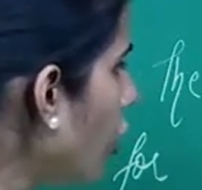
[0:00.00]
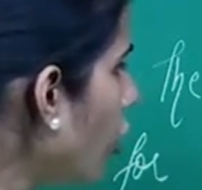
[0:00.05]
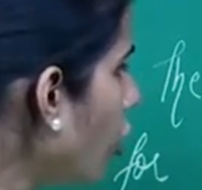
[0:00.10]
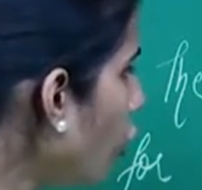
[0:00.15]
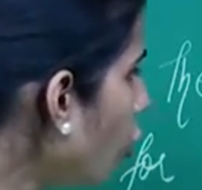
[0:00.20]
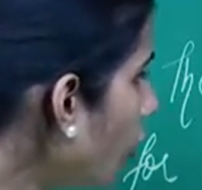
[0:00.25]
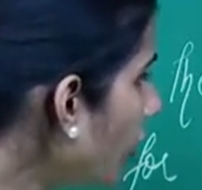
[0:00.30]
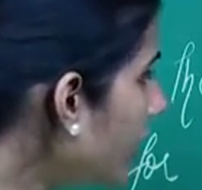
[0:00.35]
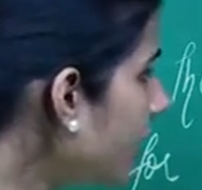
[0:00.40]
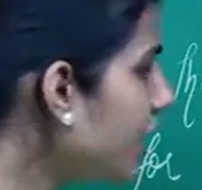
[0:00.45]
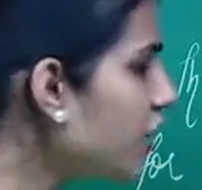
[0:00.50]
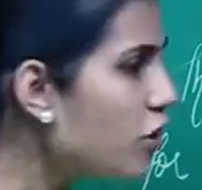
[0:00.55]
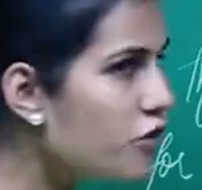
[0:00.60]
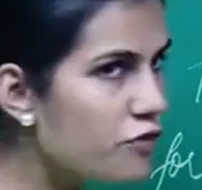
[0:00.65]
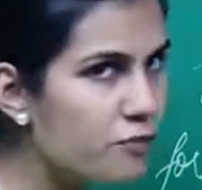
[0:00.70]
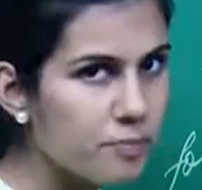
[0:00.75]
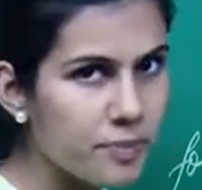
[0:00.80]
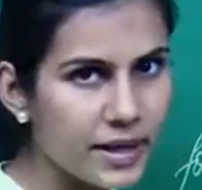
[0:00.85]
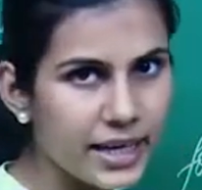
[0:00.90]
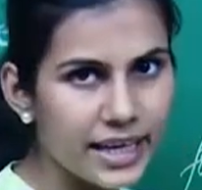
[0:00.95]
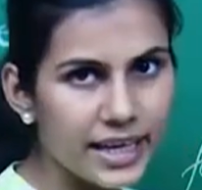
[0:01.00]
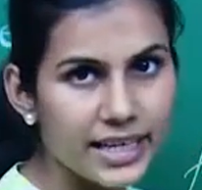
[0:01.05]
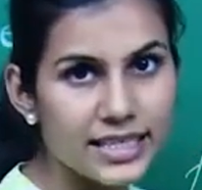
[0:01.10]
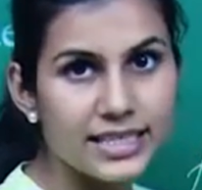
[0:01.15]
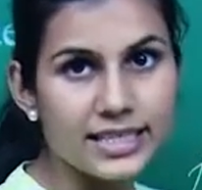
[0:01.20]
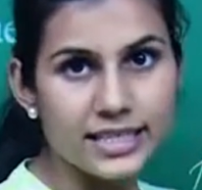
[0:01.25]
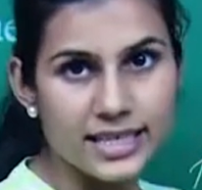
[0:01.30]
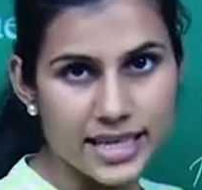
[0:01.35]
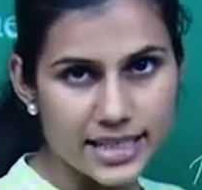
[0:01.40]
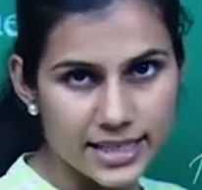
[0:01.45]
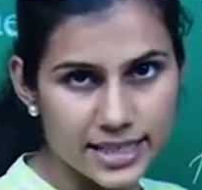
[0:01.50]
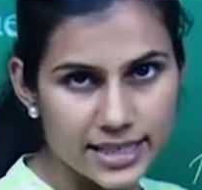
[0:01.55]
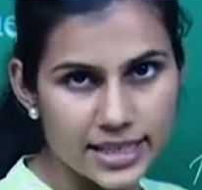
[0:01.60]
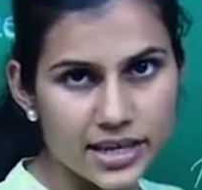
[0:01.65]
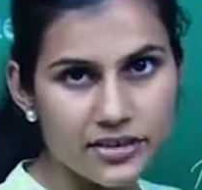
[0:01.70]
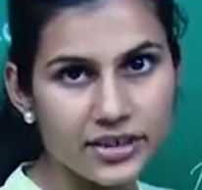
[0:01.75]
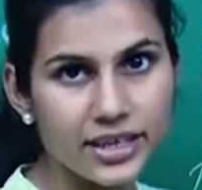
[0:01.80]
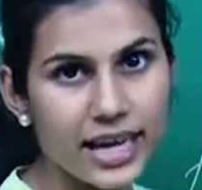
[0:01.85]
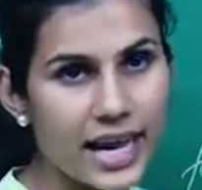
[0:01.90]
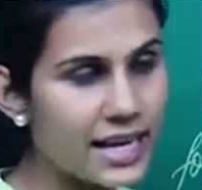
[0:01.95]
Holding of P is
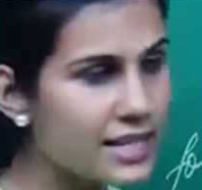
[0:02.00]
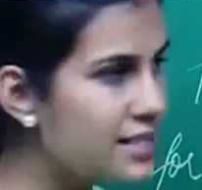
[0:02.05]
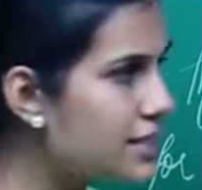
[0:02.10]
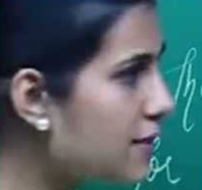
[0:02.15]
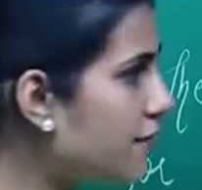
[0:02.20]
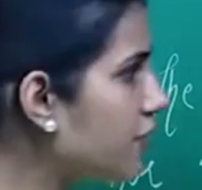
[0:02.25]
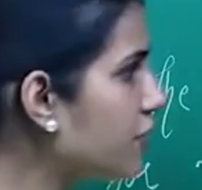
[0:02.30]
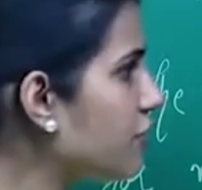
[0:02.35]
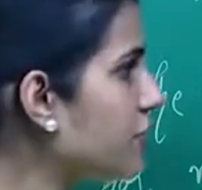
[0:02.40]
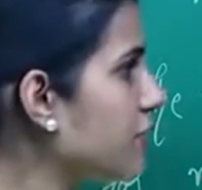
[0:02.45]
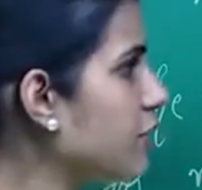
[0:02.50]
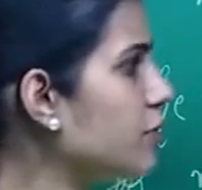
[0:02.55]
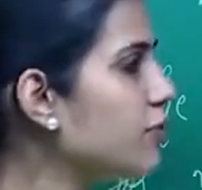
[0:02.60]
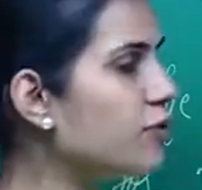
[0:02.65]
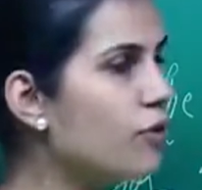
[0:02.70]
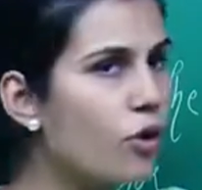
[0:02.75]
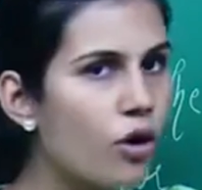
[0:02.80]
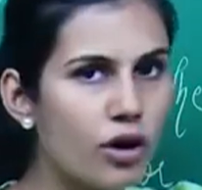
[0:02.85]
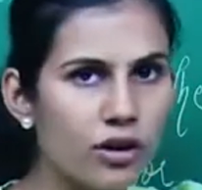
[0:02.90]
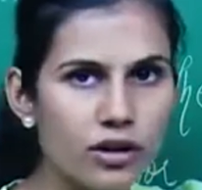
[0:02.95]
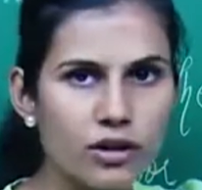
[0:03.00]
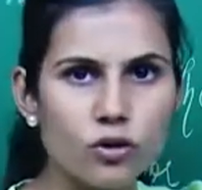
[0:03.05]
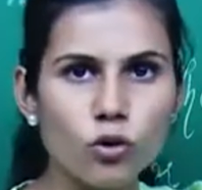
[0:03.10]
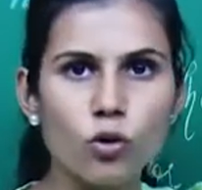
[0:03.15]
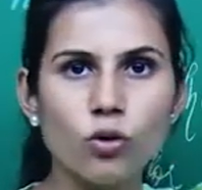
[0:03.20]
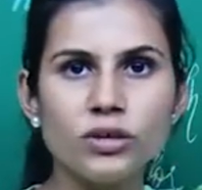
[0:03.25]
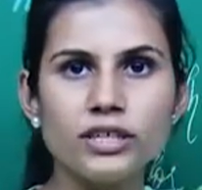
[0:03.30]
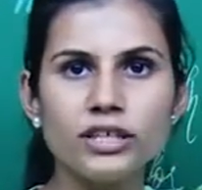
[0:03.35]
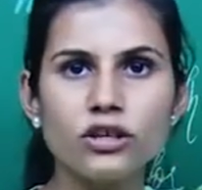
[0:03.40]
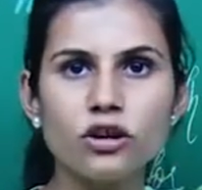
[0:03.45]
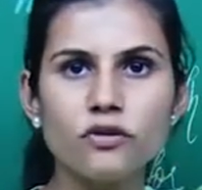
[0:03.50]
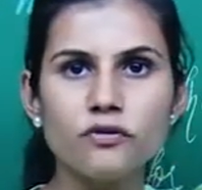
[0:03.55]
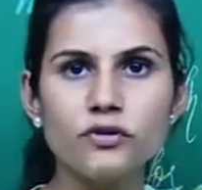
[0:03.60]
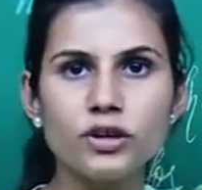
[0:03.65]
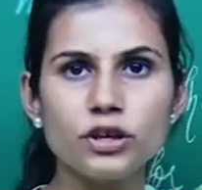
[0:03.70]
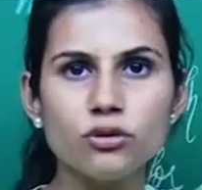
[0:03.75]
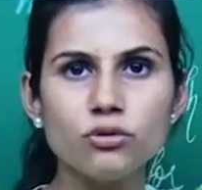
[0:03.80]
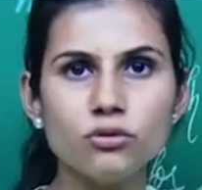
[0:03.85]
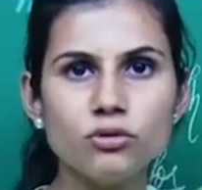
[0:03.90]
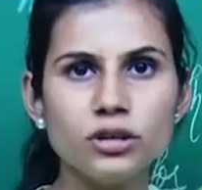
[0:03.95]
necessary and sufficient for holding of
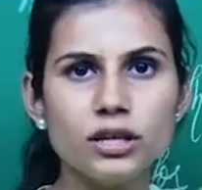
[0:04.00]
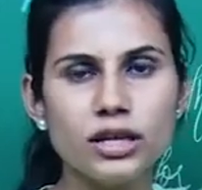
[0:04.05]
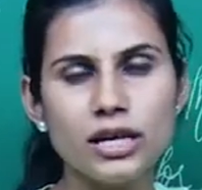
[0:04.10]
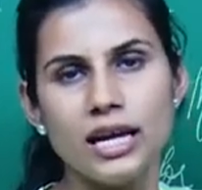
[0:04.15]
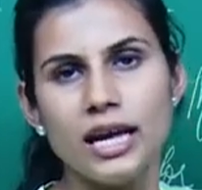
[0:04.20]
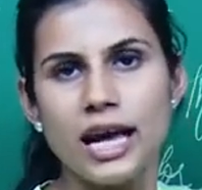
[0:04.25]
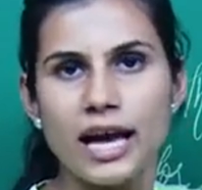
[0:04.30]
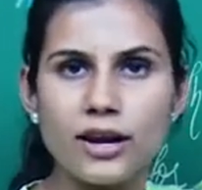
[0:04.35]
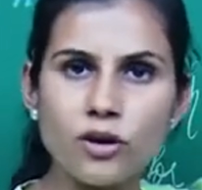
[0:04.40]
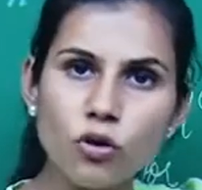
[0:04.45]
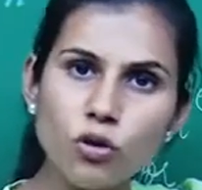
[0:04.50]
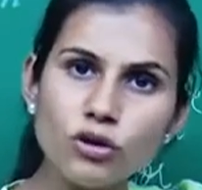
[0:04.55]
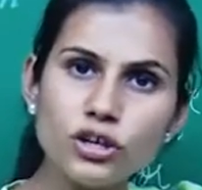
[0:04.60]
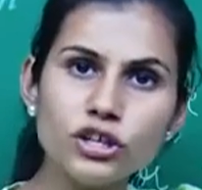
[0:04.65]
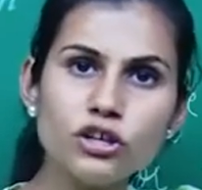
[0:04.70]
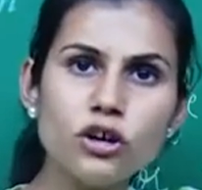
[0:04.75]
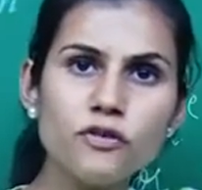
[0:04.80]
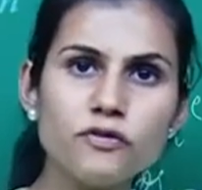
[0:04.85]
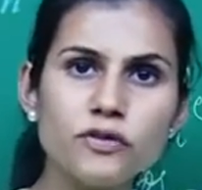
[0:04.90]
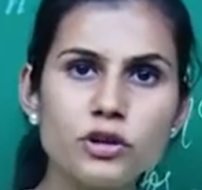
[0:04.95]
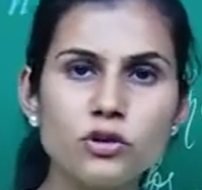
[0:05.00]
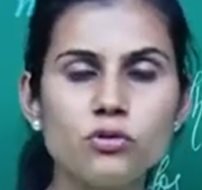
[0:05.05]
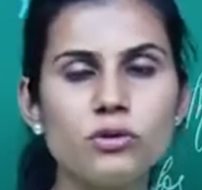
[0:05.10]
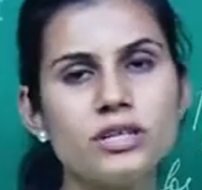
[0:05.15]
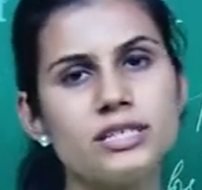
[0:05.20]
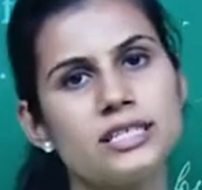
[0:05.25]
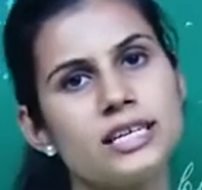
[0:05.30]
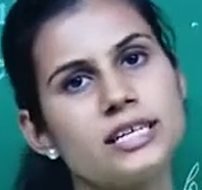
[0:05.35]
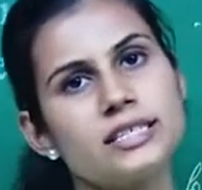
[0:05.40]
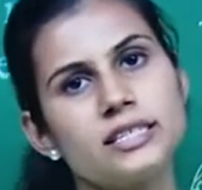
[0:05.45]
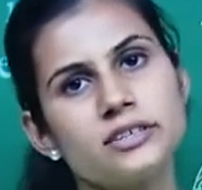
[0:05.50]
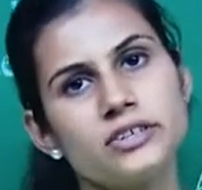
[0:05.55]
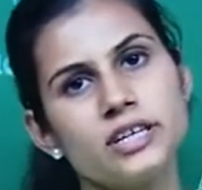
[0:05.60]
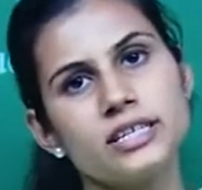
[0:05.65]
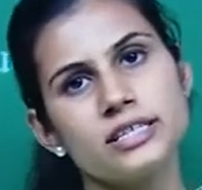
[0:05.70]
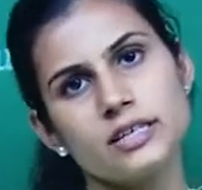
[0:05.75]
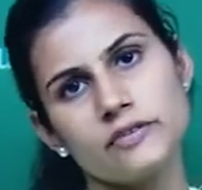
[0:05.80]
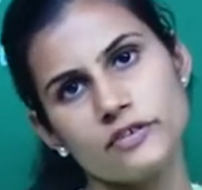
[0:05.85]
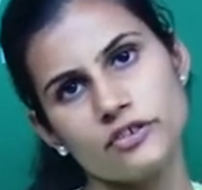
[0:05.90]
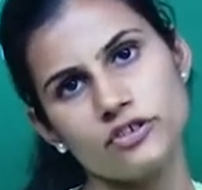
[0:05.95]
Q and holding of Q is necessary
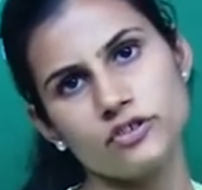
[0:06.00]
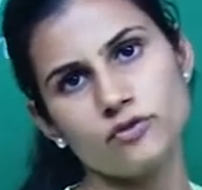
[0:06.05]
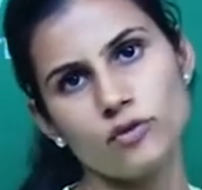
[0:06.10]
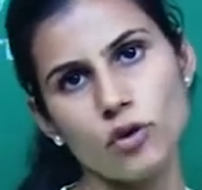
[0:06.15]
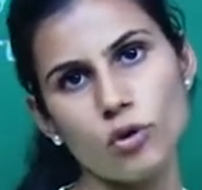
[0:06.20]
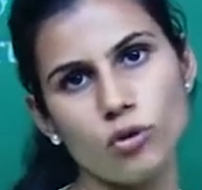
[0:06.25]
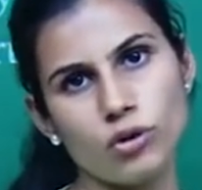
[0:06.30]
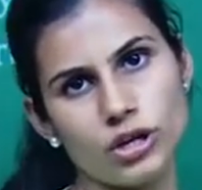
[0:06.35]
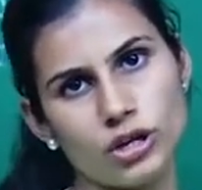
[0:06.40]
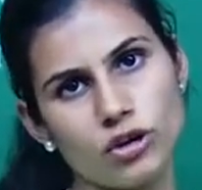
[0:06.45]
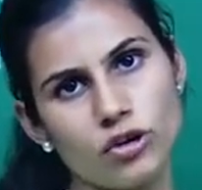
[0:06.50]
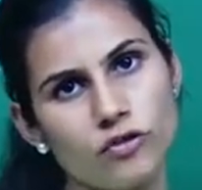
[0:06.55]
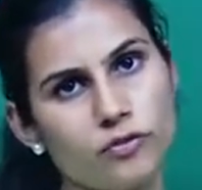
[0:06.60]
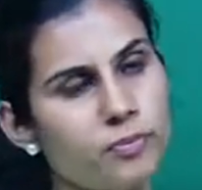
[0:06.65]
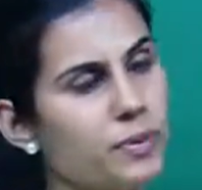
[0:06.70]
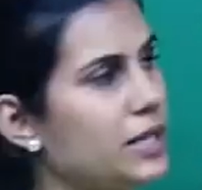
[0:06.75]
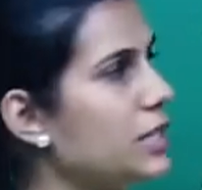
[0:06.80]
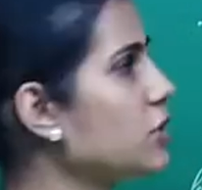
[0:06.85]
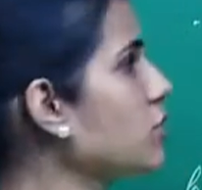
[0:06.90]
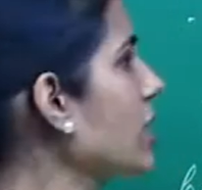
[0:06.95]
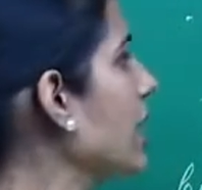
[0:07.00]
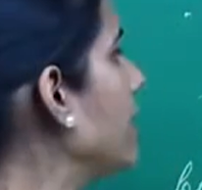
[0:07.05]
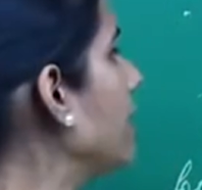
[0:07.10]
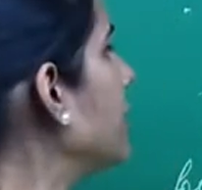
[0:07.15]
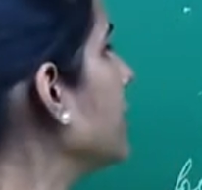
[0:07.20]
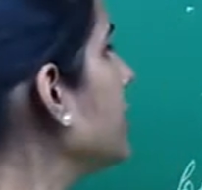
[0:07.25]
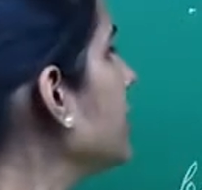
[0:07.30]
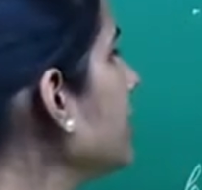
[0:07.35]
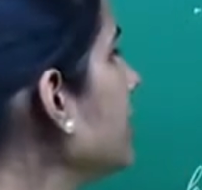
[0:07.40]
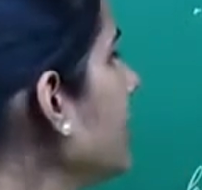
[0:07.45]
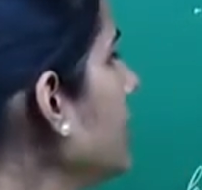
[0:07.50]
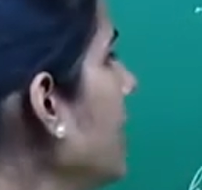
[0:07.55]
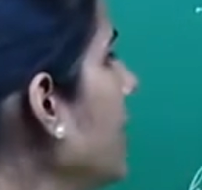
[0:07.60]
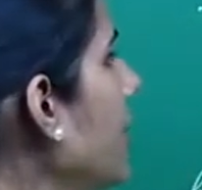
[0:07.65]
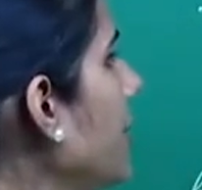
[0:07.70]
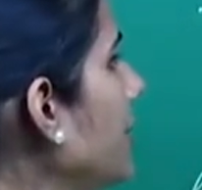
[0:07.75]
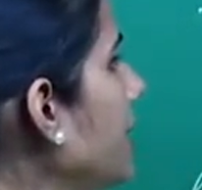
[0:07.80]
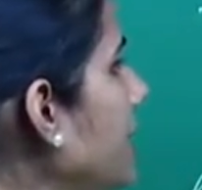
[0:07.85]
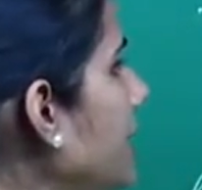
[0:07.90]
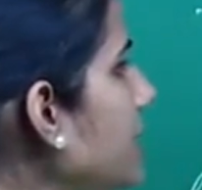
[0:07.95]
and sufficient for holding of P. So, I have written
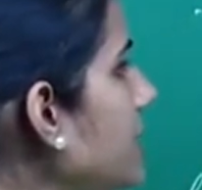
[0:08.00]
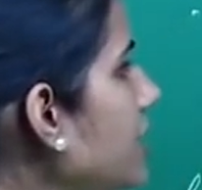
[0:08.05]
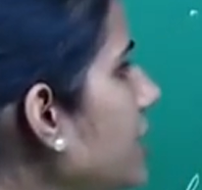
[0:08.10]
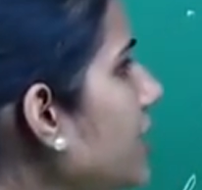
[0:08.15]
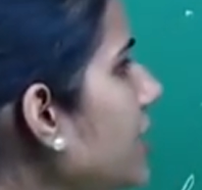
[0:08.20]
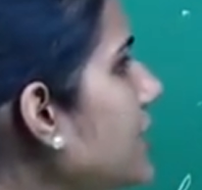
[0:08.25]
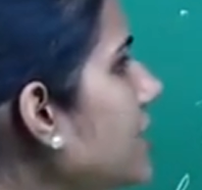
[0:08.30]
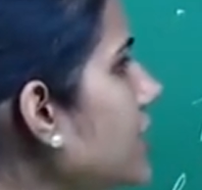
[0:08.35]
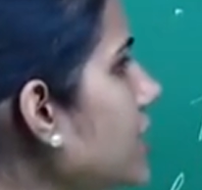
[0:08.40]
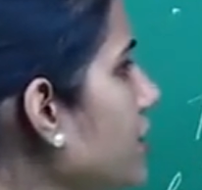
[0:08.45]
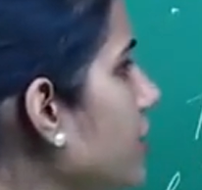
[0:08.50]
the necessary and